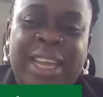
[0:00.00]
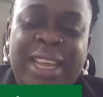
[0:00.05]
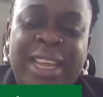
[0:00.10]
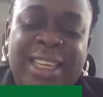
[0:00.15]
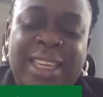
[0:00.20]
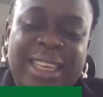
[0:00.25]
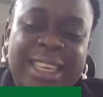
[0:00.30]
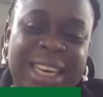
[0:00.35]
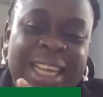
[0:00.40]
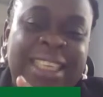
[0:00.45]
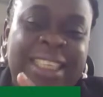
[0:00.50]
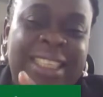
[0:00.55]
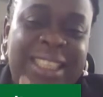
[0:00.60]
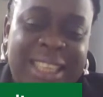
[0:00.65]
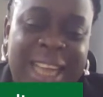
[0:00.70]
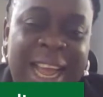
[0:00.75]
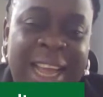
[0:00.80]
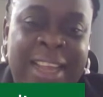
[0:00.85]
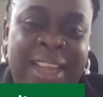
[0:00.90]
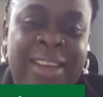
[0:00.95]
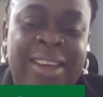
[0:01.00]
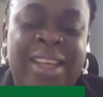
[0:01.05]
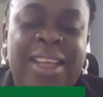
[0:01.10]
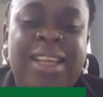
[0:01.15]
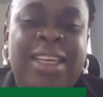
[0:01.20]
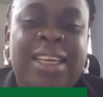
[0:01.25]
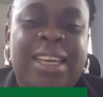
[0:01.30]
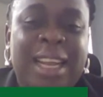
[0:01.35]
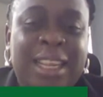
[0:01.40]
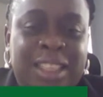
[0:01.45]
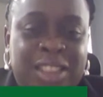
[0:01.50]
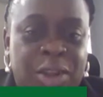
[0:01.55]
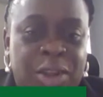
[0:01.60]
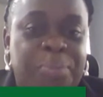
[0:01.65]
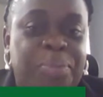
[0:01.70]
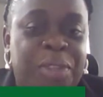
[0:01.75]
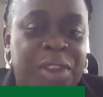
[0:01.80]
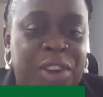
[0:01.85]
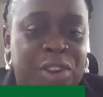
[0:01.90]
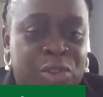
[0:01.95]
a clear sign that
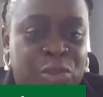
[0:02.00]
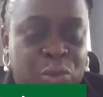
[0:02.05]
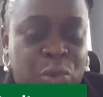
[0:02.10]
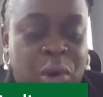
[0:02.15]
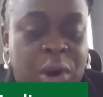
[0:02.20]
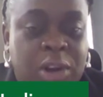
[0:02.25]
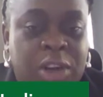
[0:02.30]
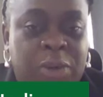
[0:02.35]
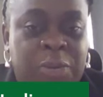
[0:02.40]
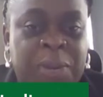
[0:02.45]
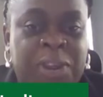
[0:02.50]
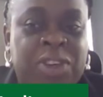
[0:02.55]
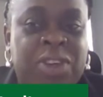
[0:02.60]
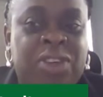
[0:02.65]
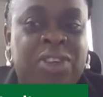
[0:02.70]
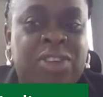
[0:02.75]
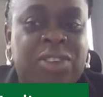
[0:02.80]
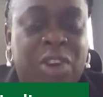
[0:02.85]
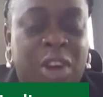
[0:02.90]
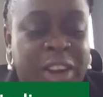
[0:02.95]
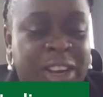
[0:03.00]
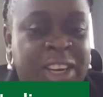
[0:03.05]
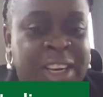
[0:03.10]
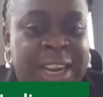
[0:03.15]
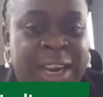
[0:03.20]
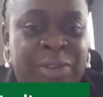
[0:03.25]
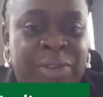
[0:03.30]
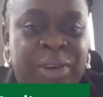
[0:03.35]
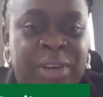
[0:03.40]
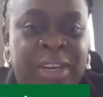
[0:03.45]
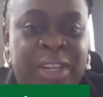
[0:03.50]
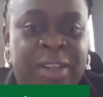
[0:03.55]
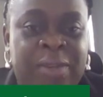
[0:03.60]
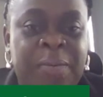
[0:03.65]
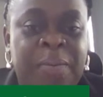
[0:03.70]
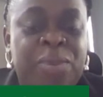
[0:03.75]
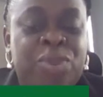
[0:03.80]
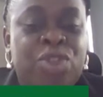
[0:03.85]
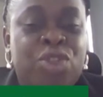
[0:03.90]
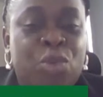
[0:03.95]
something is wrong, because
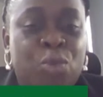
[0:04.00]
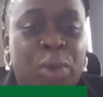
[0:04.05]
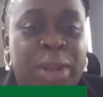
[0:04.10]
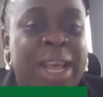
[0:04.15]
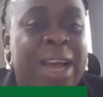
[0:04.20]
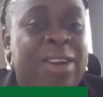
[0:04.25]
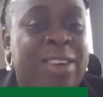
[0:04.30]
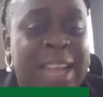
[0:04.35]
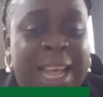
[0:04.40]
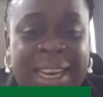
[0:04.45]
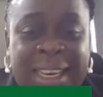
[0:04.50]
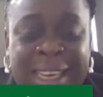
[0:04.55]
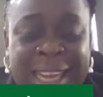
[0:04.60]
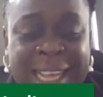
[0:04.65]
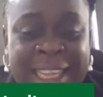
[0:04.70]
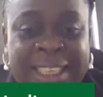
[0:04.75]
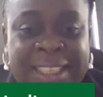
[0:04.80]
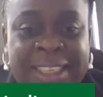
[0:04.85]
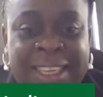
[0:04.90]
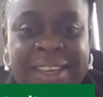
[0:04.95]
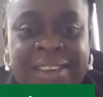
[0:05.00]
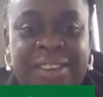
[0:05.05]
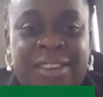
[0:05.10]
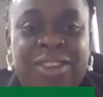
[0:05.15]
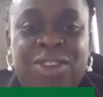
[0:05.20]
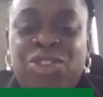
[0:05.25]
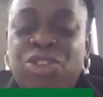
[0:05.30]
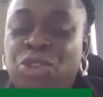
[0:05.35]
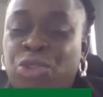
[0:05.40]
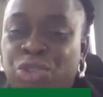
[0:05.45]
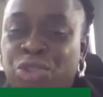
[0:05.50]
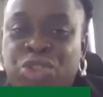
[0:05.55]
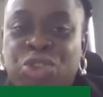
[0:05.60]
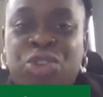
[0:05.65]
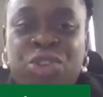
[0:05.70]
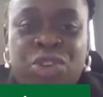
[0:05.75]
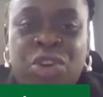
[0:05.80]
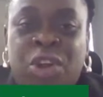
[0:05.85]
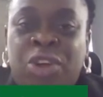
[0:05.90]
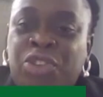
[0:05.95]
ordinarily, without that license, you
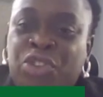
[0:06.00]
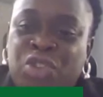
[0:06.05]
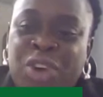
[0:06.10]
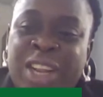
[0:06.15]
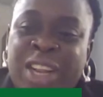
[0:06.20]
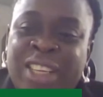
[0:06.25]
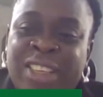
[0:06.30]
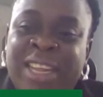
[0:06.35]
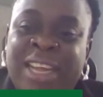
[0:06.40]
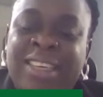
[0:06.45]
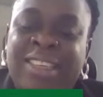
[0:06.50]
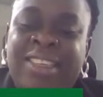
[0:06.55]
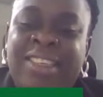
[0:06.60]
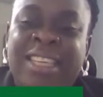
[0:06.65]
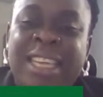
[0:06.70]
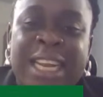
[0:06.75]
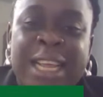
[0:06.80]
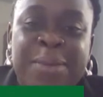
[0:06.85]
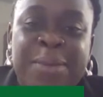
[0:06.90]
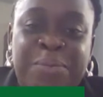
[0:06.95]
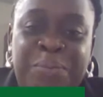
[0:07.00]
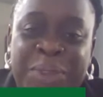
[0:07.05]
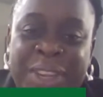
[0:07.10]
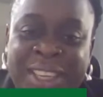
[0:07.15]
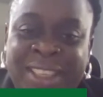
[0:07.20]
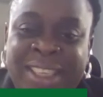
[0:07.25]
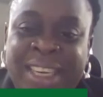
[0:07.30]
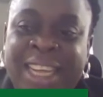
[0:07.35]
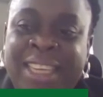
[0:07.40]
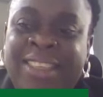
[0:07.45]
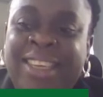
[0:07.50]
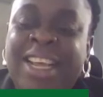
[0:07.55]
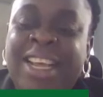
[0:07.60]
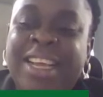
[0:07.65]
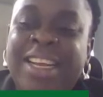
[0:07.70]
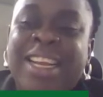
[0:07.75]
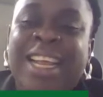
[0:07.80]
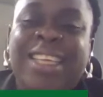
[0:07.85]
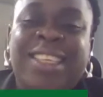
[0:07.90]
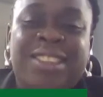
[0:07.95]
should not transact in a business
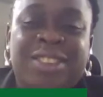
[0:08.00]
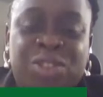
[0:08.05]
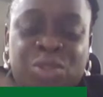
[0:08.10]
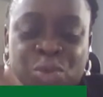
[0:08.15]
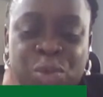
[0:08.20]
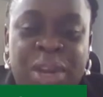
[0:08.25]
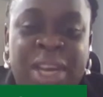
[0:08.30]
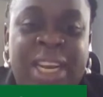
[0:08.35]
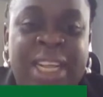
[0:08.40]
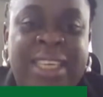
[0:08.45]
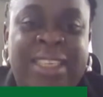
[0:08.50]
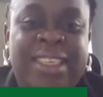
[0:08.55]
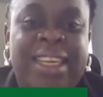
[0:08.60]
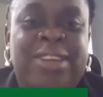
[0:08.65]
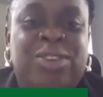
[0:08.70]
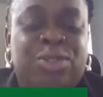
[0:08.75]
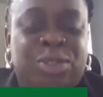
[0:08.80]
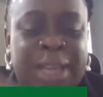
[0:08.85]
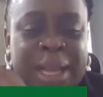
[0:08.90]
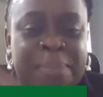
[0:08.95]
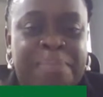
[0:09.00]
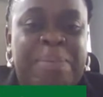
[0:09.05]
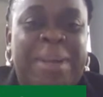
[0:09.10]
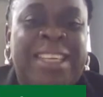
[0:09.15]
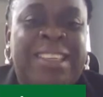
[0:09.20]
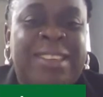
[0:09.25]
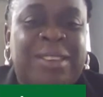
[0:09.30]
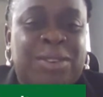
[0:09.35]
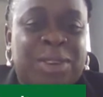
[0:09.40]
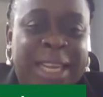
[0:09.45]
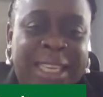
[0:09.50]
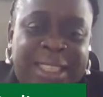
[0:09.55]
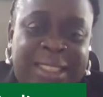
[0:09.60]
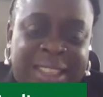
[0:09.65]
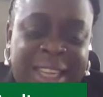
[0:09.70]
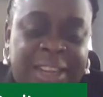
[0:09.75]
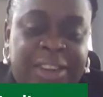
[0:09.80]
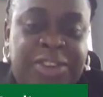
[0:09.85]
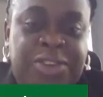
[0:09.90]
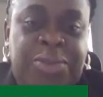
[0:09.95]
that is related to that particular
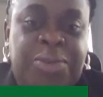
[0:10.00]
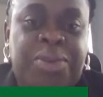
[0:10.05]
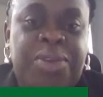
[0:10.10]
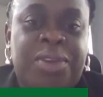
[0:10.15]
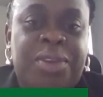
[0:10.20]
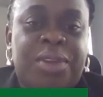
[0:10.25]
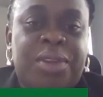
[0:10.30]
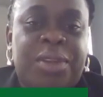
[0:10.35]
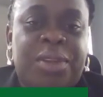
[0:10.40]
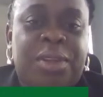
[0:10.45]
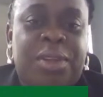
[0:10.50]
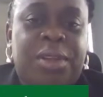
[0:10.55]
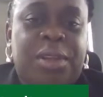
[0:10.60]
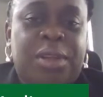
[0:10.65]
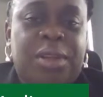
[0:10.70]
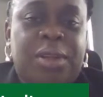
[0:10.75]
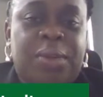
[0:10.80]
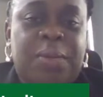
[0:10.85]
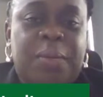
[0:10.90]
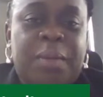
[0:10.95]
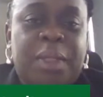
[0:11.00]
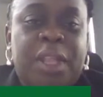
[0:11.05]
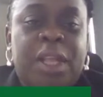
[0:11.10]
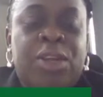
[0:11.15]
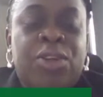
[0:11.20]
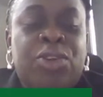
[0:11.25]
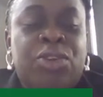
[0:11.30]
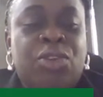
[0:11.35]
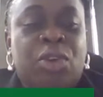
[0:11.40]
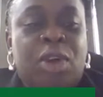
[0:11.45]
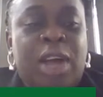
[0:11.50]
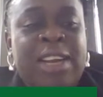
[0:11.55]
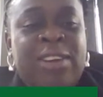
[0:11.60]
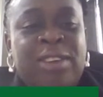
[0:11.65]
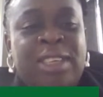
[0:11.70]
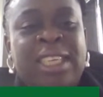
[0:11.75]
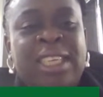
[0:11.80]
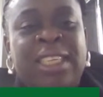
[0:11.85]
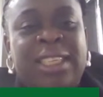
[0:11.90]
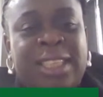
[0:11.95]
sector. So
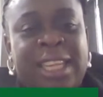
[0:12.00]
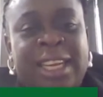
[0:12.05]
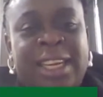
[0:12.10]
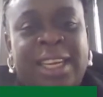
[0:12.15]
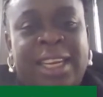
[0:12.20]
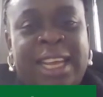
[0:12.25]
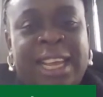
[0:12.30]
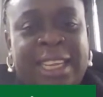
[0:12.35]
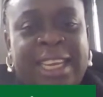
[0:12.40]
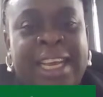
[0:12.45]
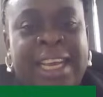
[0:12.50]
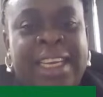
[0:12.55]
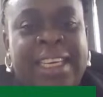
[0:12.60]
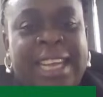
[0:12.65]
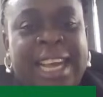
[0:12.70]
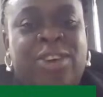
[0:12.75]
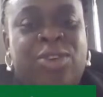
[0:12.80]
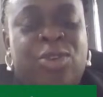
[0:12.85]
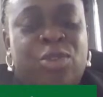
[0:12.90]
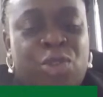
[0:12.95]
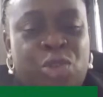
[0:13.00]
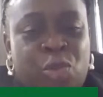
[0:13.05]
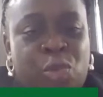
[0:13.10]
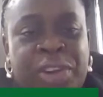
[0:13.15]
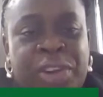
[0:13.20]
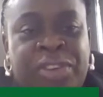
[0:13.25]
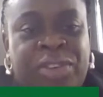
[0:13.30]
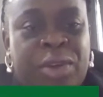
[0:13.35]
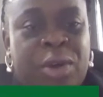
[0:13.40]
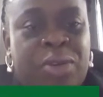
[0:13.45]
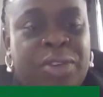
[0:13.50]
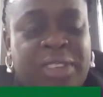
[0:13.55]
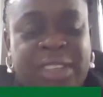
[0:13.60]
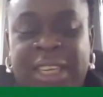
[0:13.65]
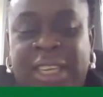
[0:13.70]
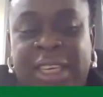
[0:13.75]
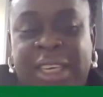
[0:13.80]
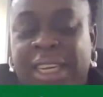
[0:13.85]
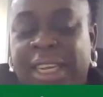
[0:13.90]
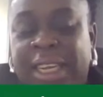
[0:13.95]
another thing again that could
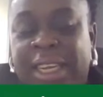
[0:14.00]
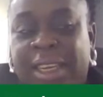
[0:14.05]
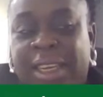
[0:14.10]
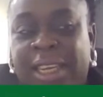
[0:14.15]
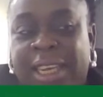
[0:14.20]
result in